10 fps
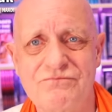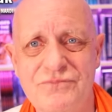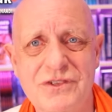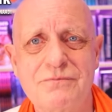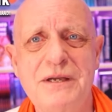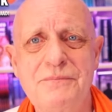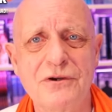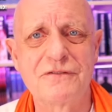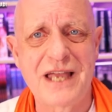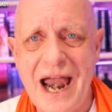people
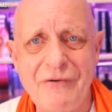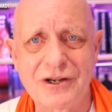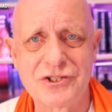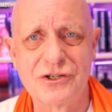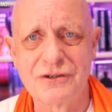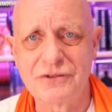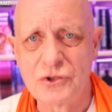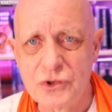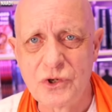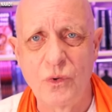of character and
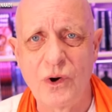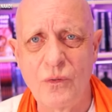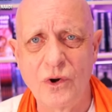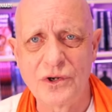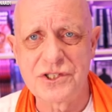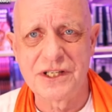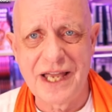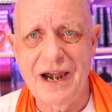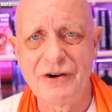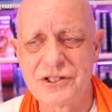good quality
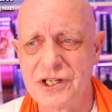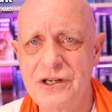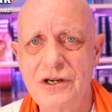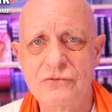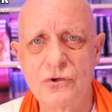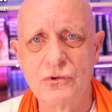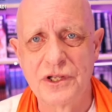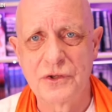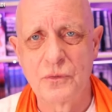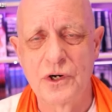character
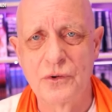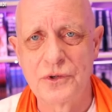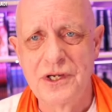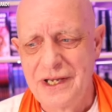ruling the world,